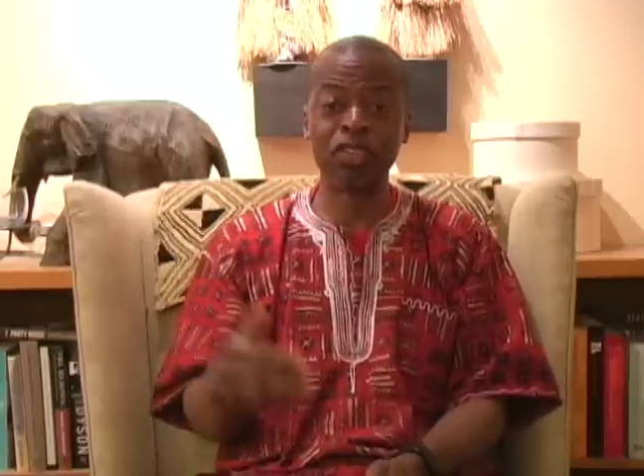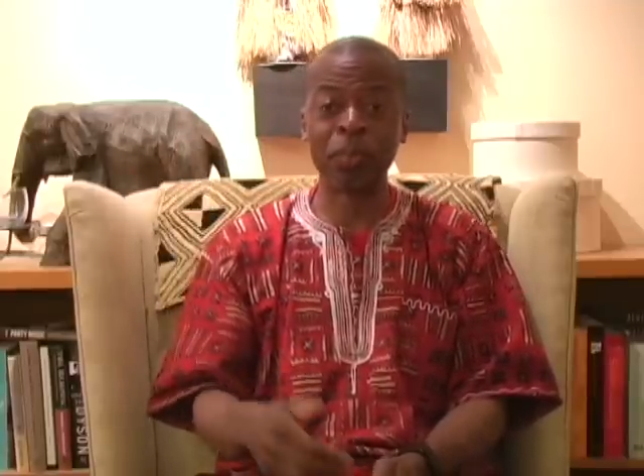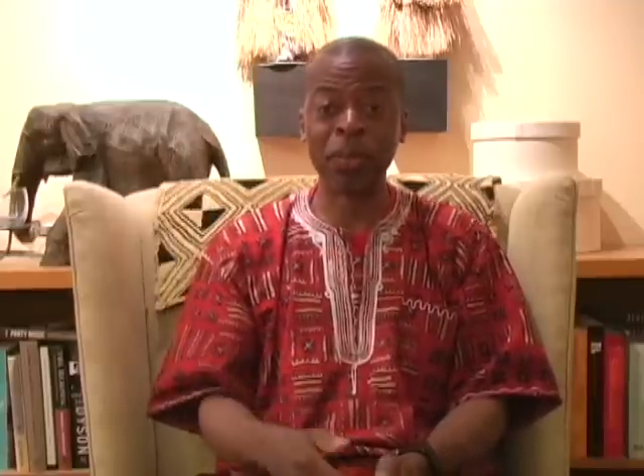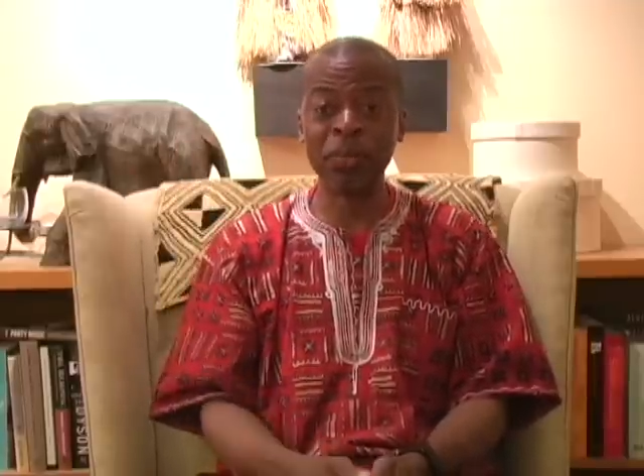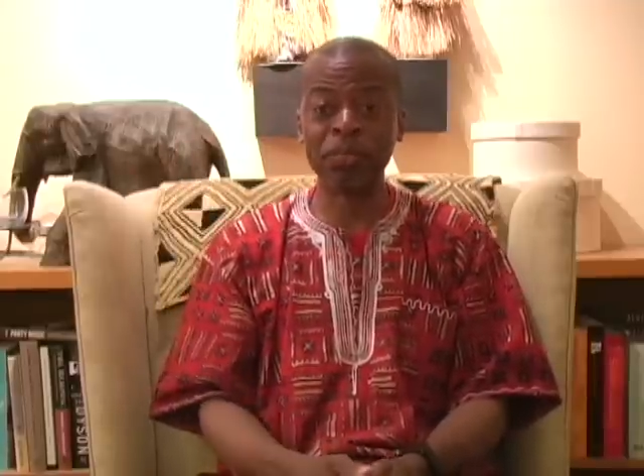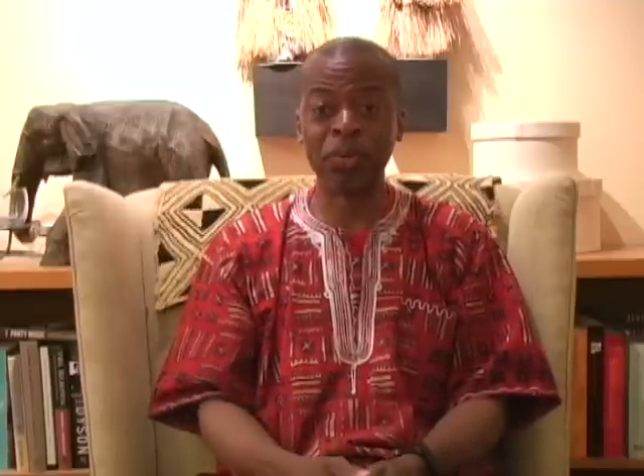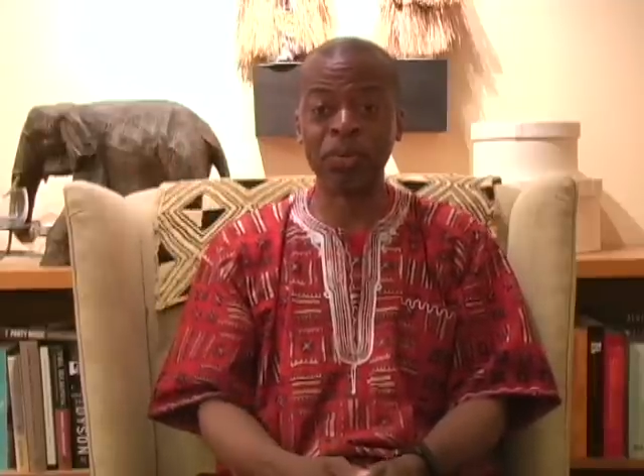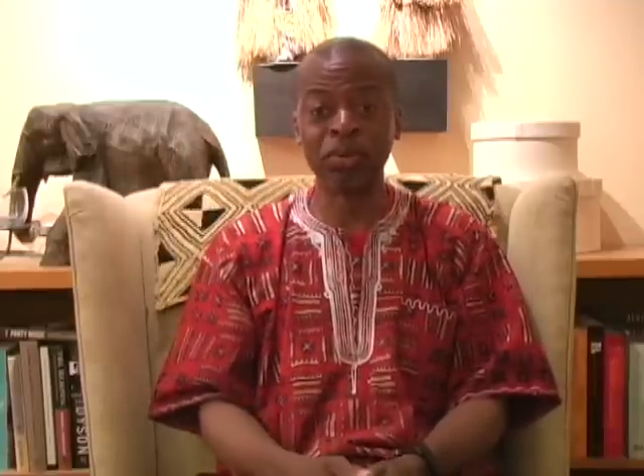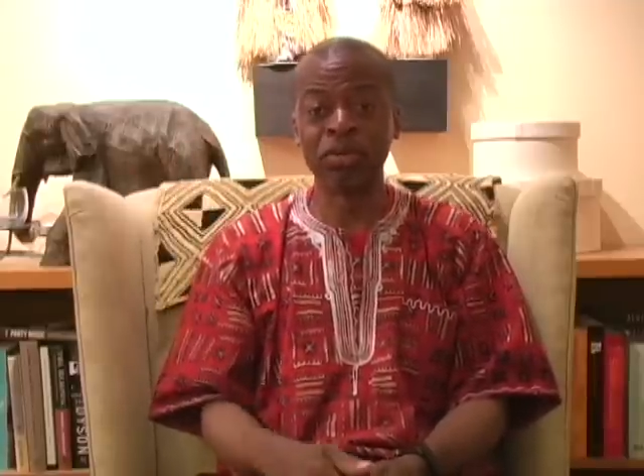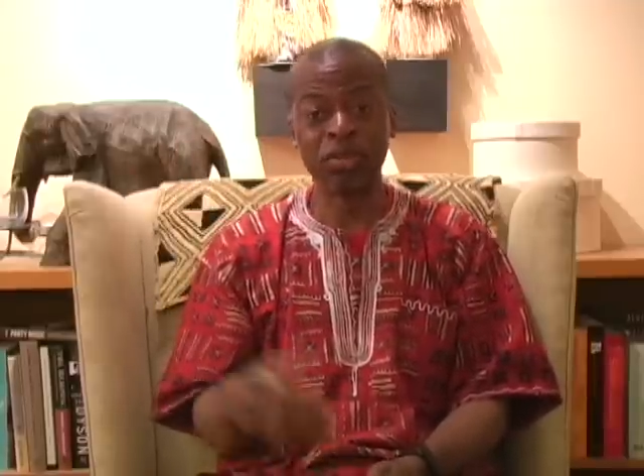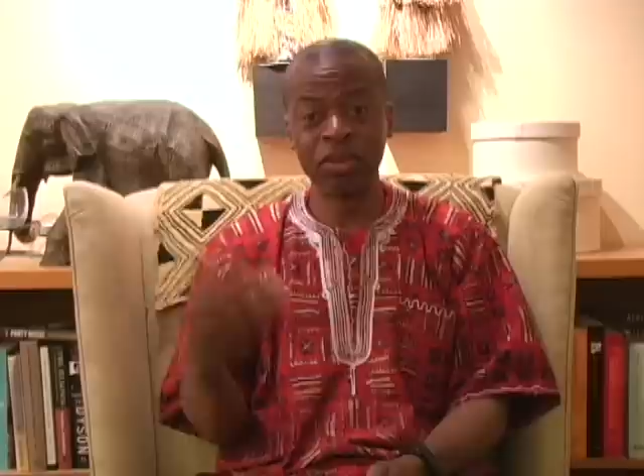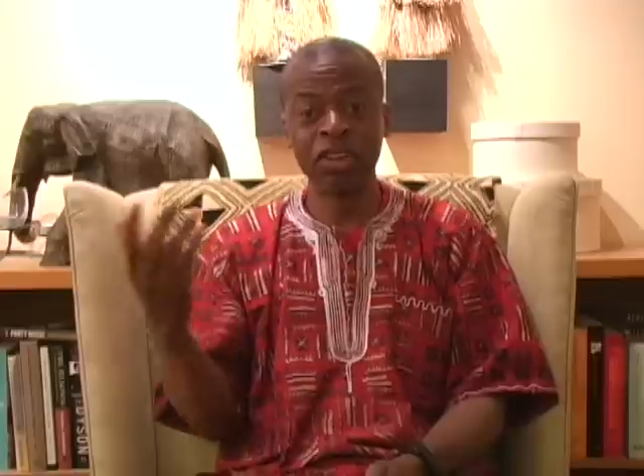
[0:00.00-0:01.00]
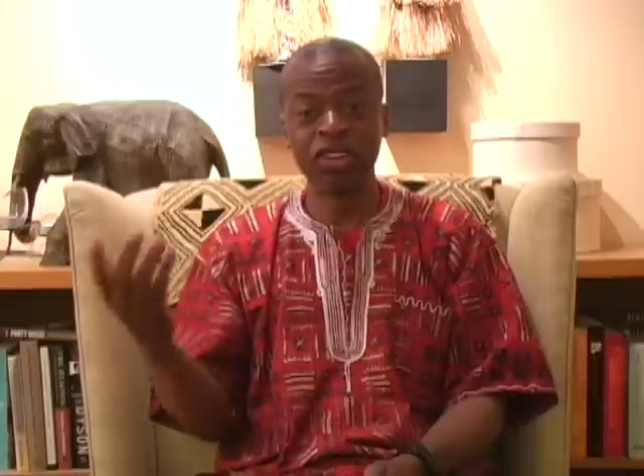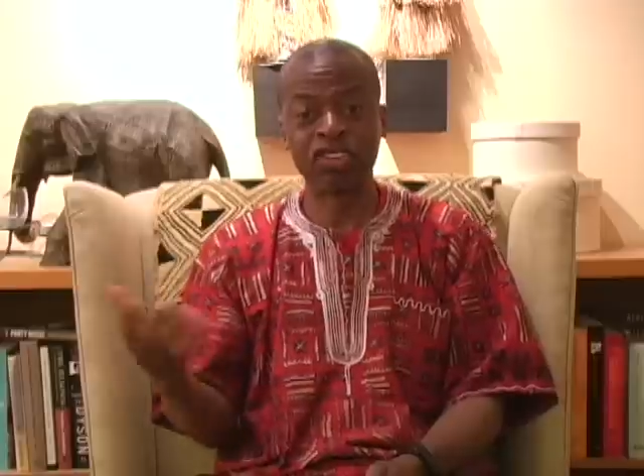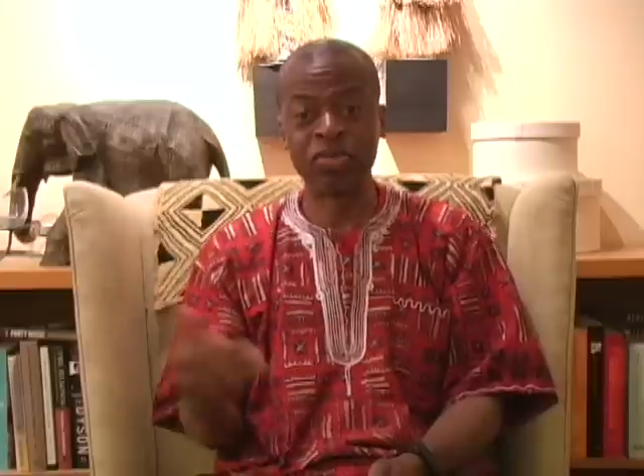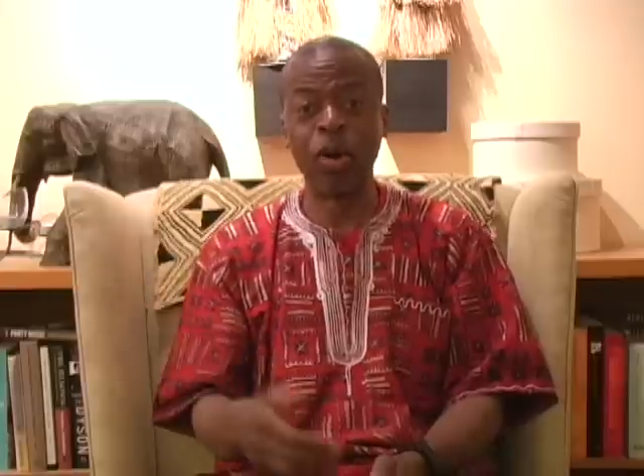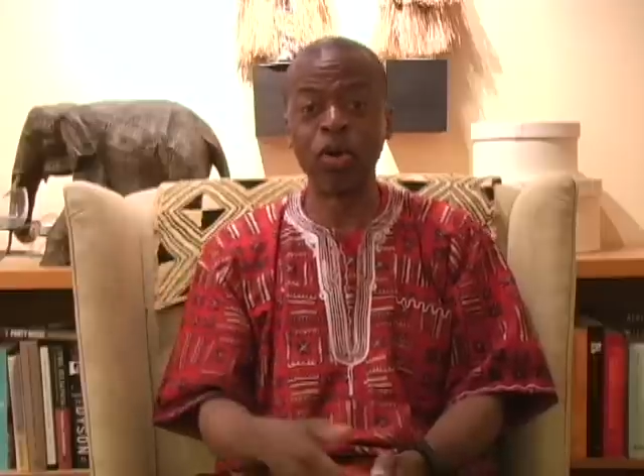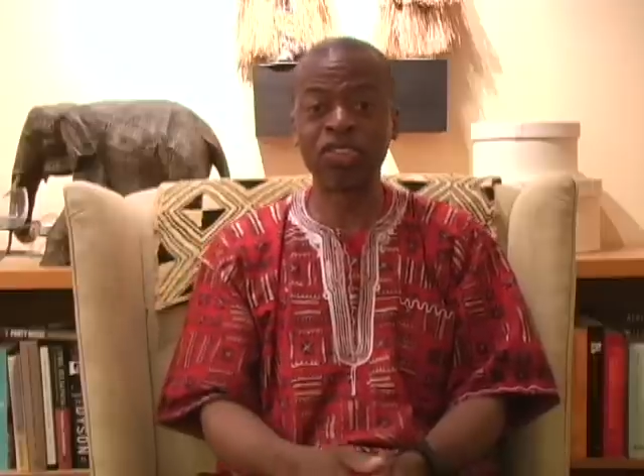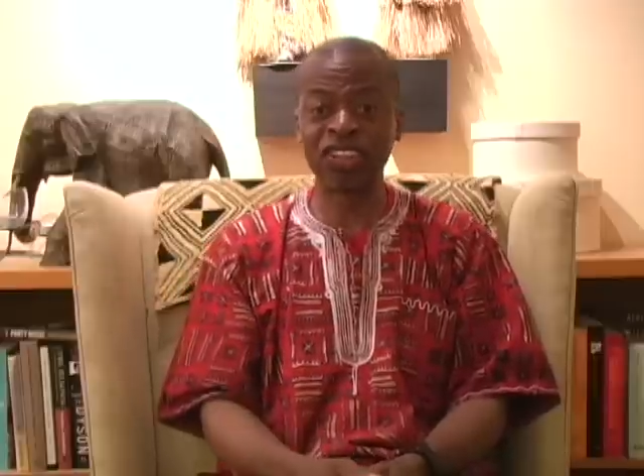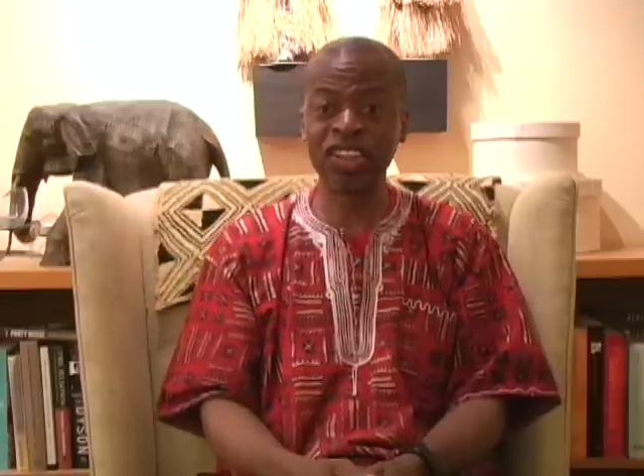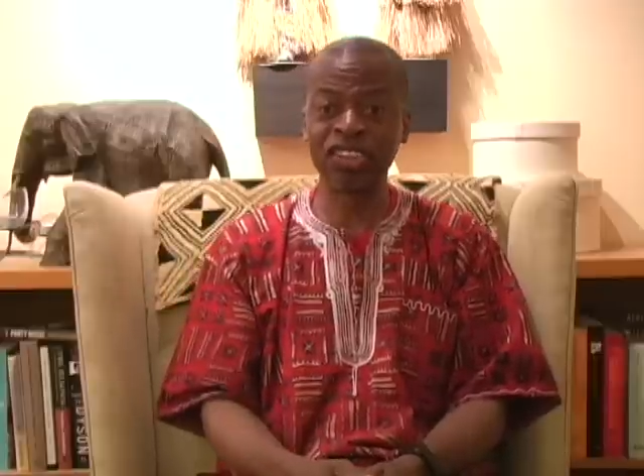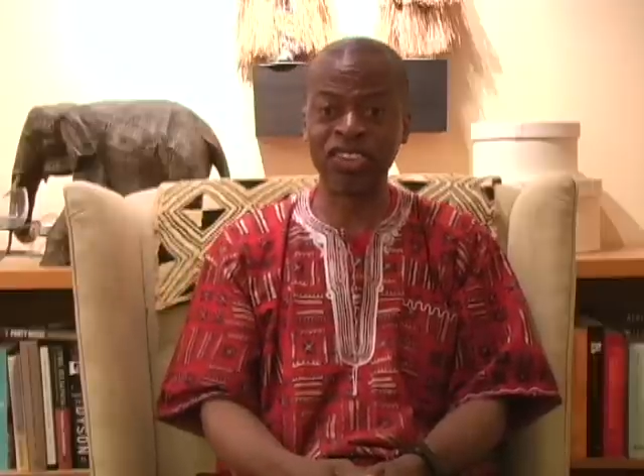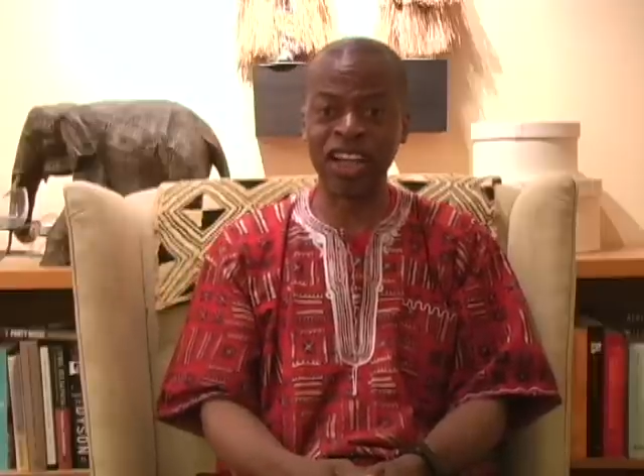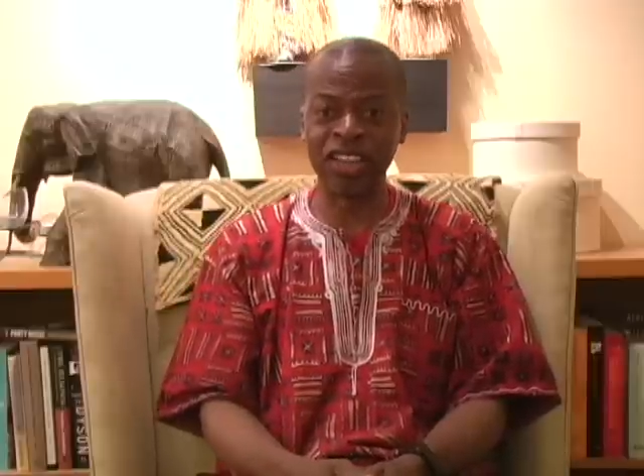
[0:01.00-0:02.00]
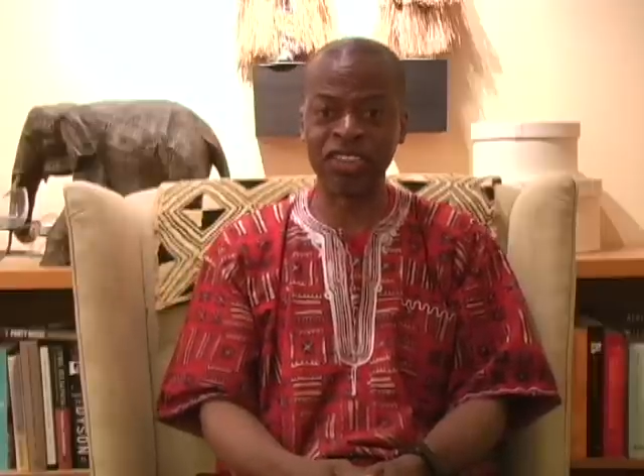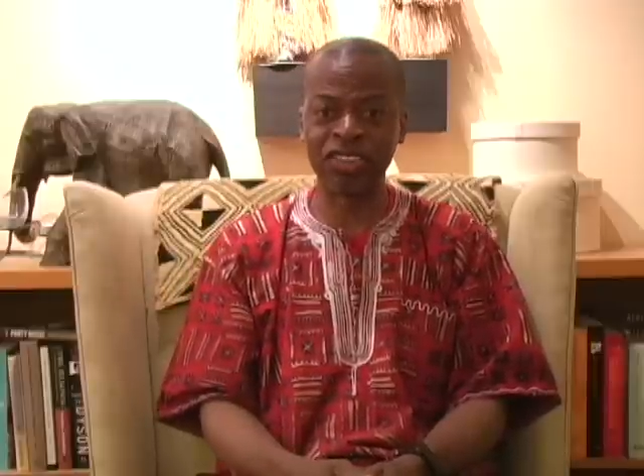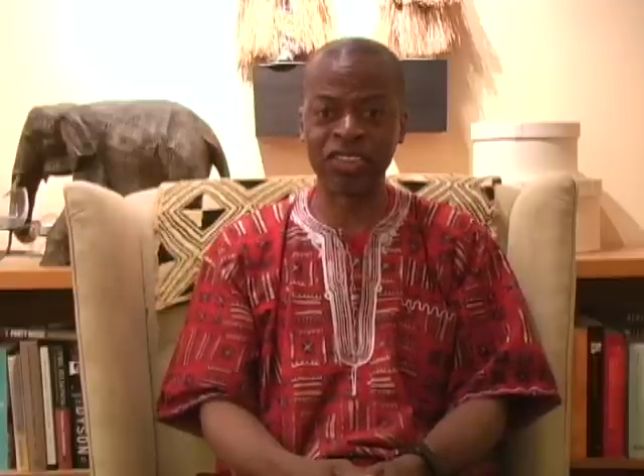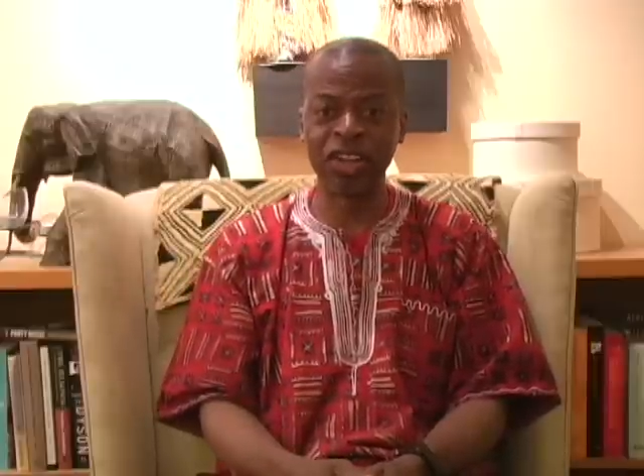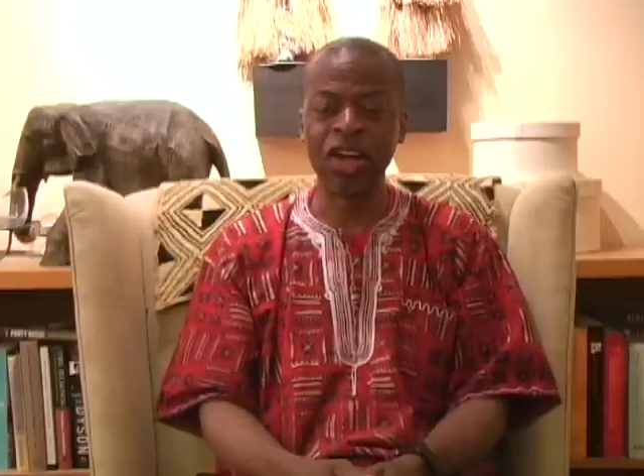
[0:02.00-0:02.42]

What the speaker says: of people smoke cigarettes.